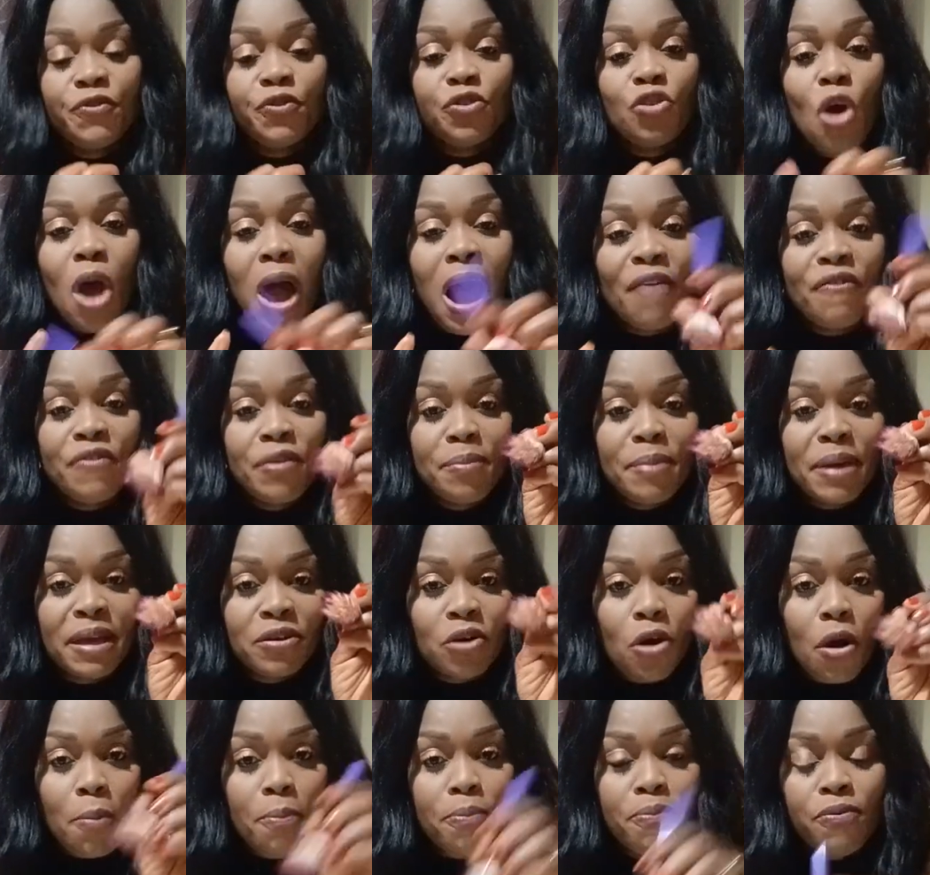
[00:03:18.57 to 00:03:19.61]
You can
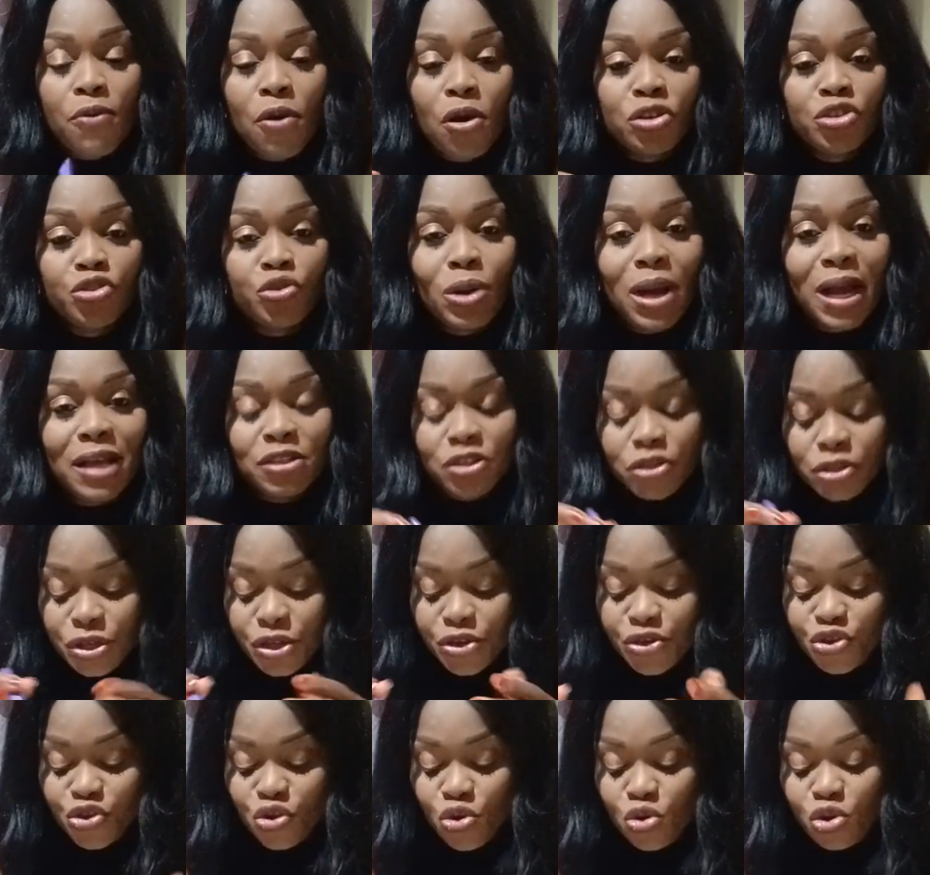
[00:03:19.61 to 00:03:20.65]
use it with
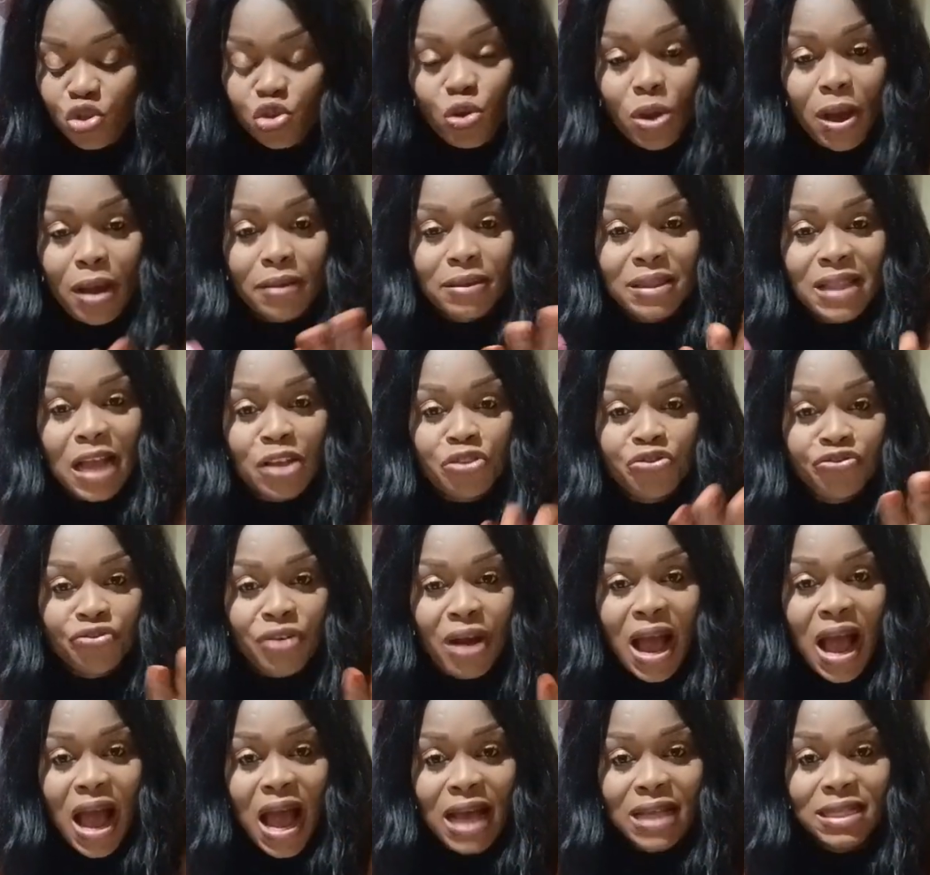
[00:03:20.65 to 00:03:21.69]
your
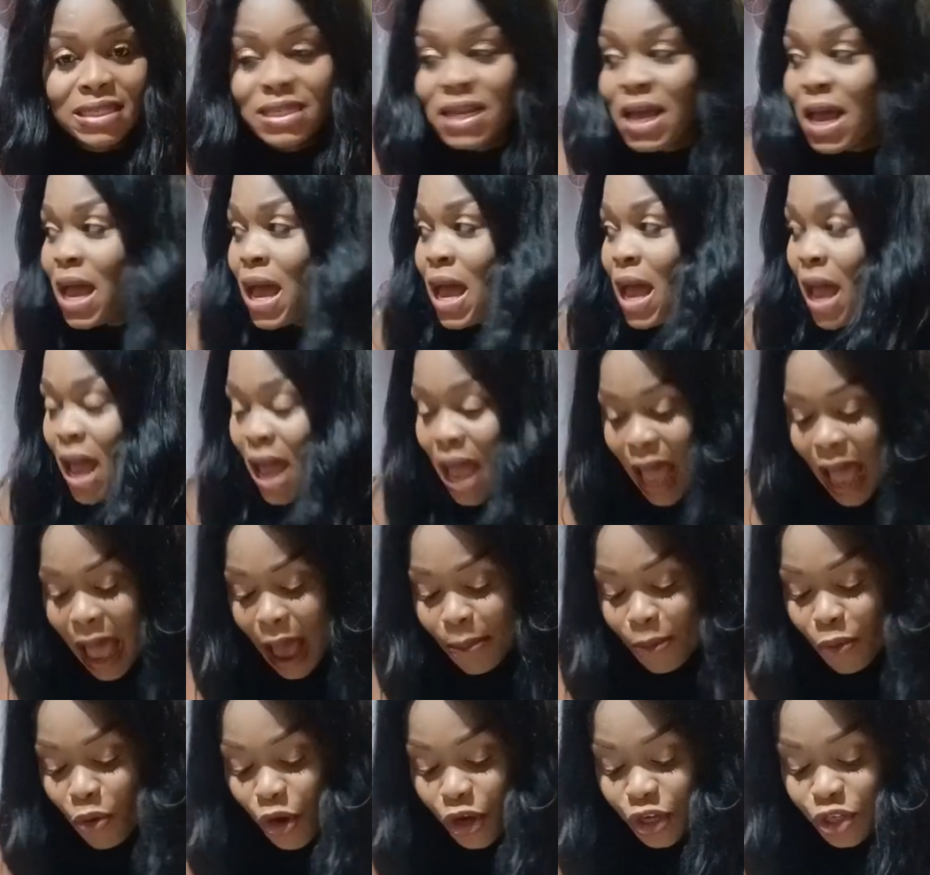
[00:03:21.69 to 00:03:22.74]

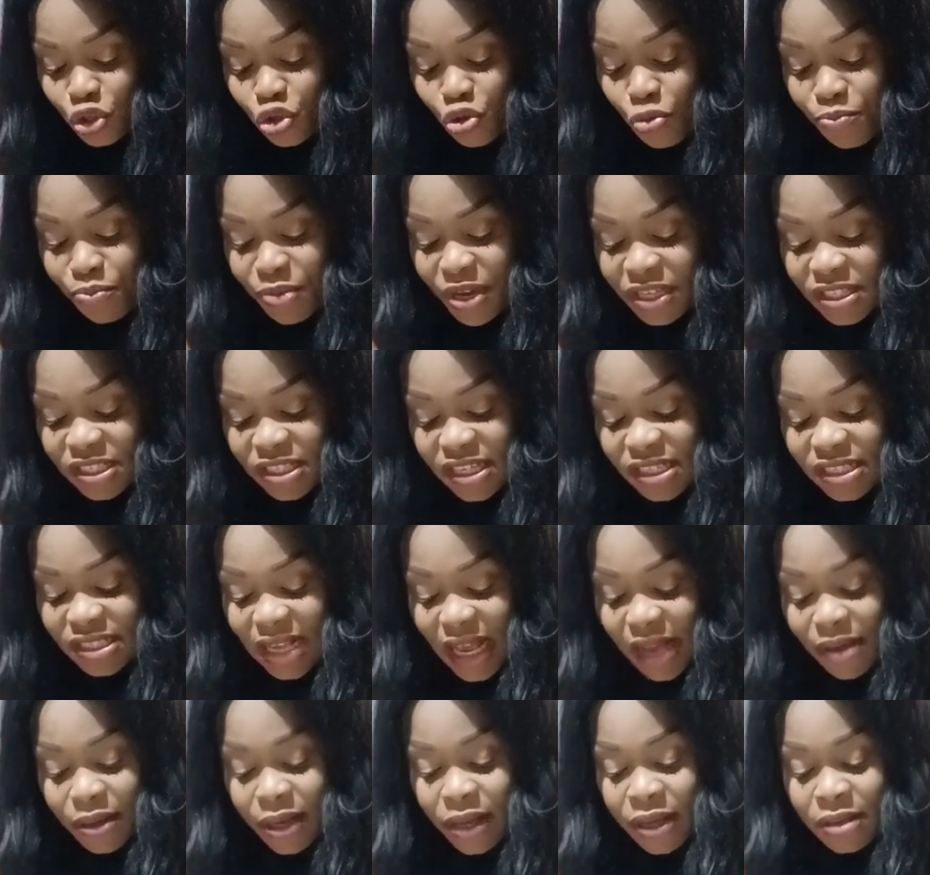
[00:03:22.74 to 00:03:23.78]
makeup
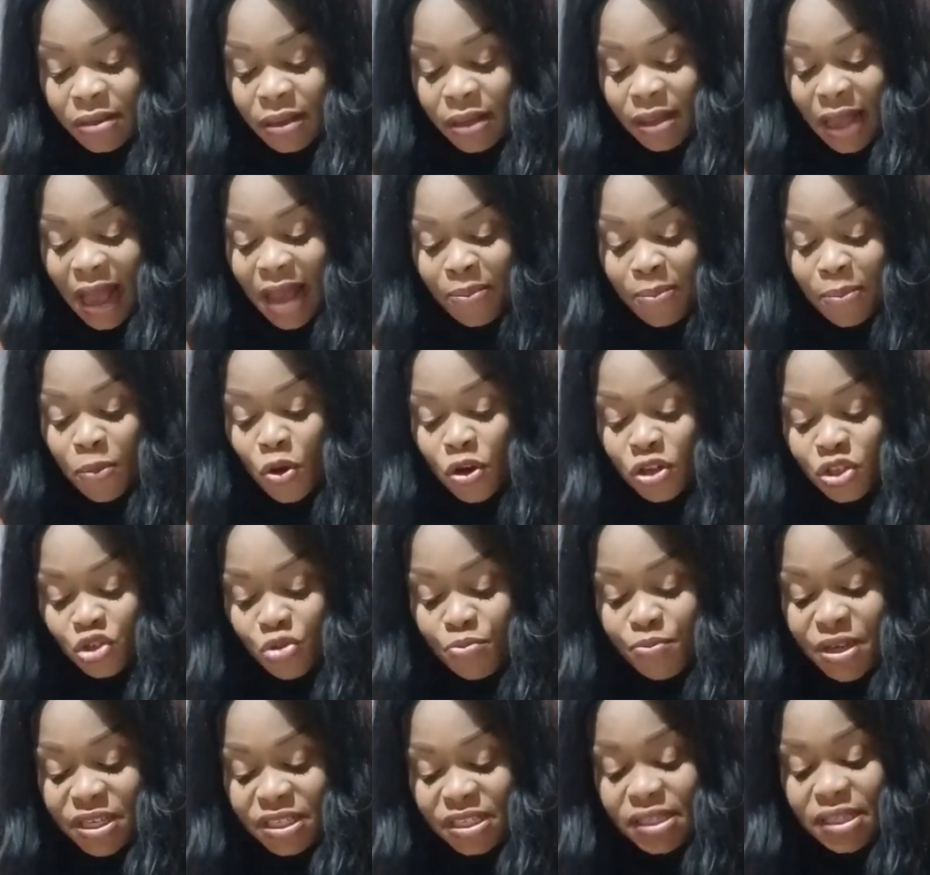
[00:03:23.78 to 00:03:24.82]
brush,
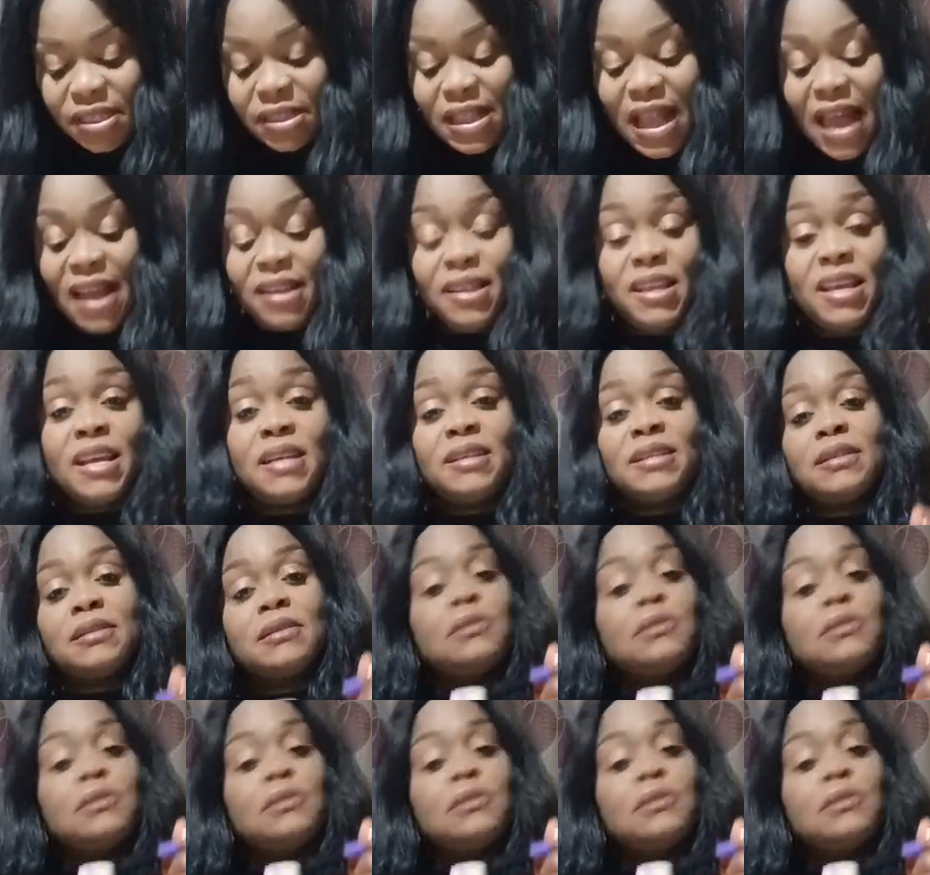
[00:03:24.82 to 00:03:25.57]
if you have one.